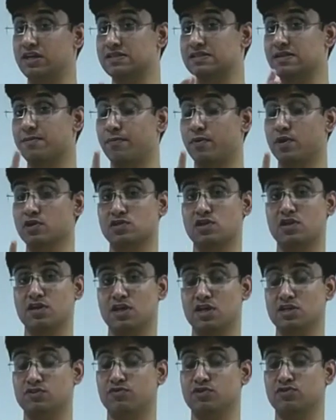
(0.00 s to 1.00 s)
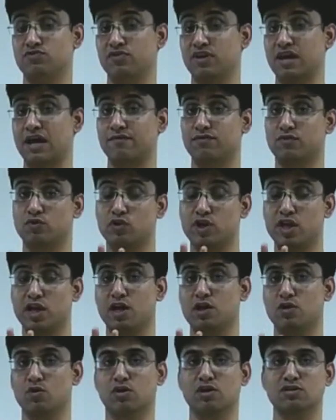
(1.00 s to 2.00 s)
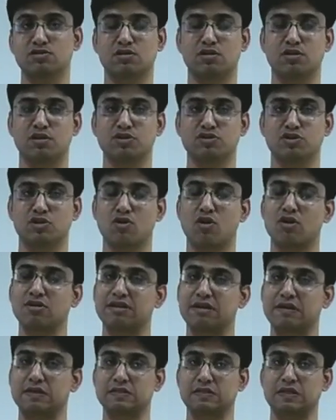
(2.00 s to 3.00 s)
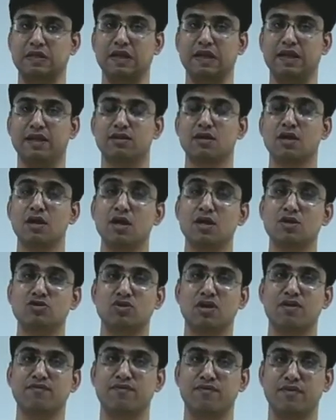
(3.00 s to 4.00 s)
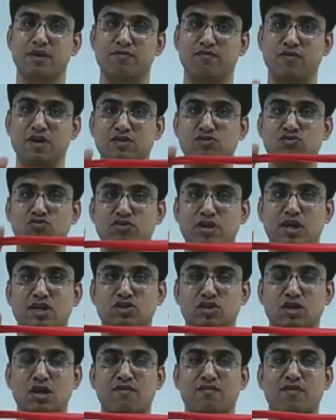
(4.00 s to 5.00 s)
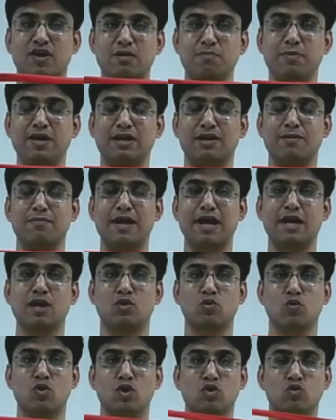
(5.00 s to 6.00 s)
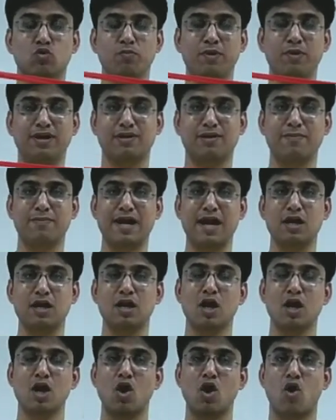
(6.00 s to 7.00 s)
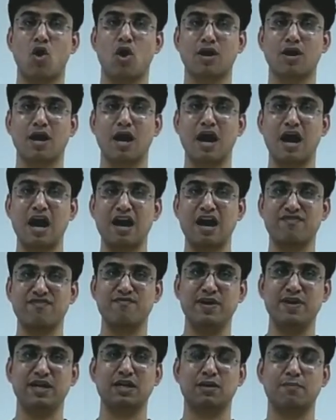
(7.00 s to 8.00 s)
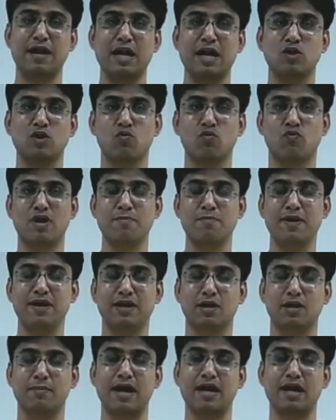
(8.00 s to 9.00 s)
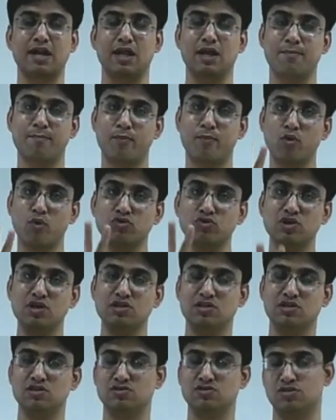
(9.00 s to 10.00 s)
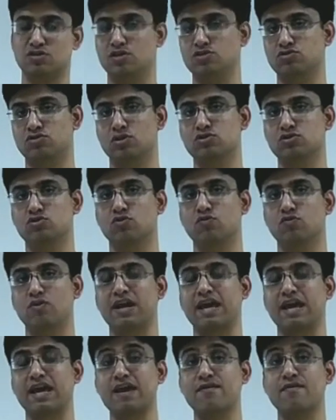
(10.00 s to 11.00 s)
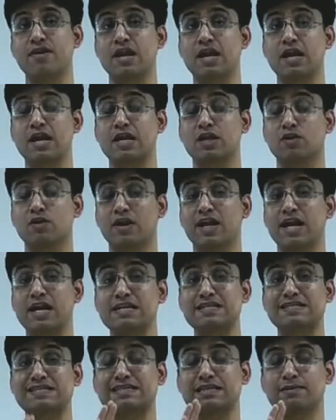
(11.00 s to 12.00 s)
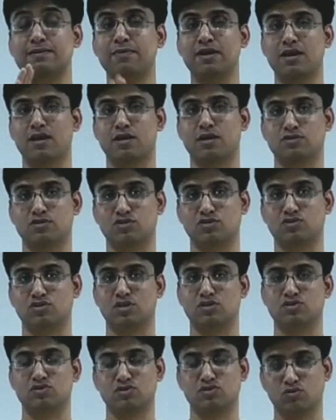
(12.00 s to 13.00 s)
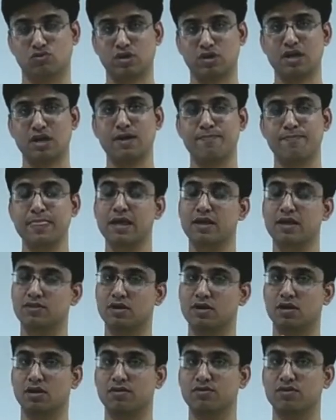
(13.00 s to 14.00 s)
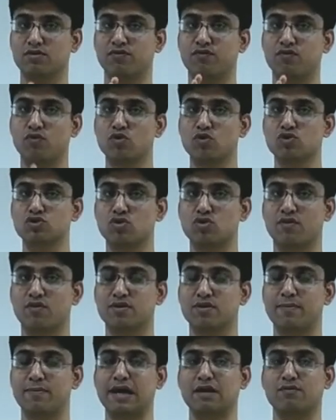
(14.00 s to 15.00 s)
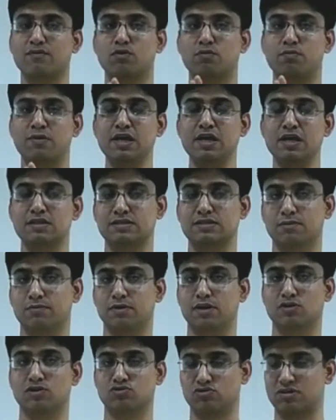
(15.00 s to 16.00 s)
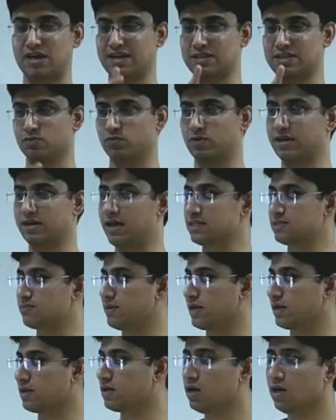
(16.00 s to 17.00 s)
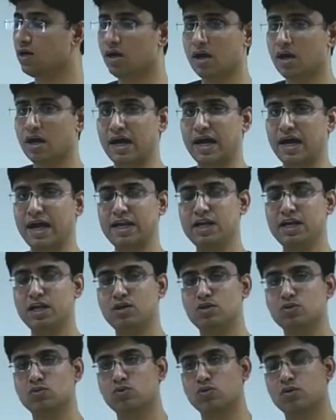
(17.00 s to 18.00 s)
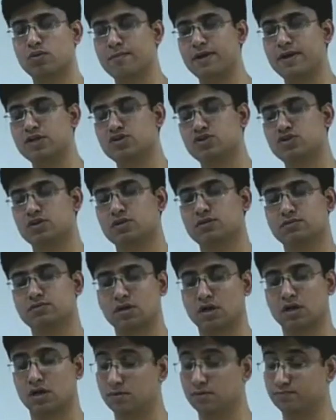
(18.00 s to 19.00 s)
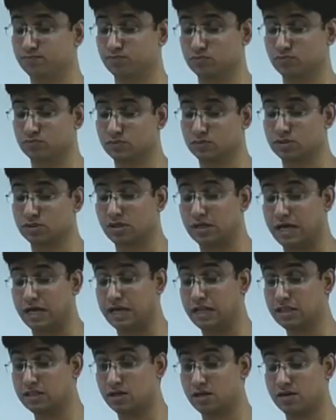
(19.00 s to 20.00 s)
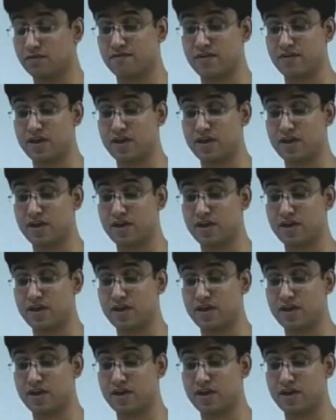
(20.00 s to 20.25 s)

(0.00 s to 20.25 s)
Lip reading: it is the percentage which we have to take into consideration, not the resting length. So, if we stretch a 1 meter band to a 2 meter band or a half meter band to 1 meter band, in both these instances, you will get similar resistance. Okay? The force of the band would be similar. So that is one aspect. I need to mention another